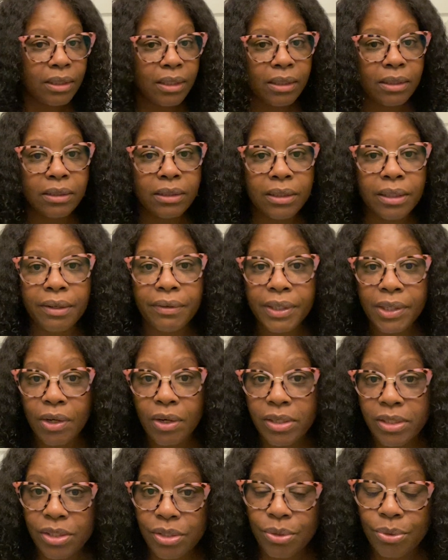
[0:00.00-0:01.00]
culinary
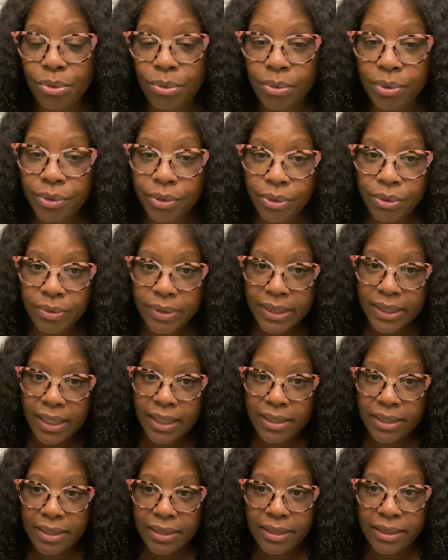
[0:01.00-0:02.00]
art school, we'll use
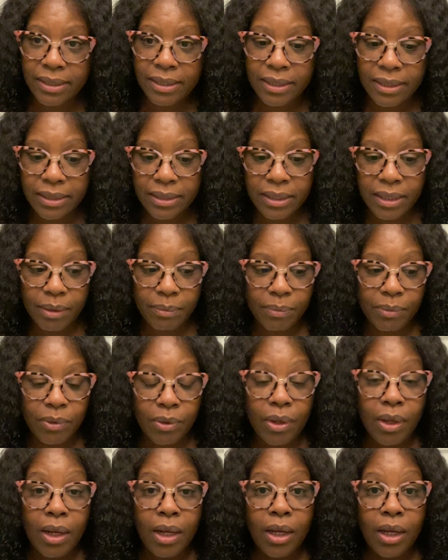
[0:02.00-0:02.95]
that as an example.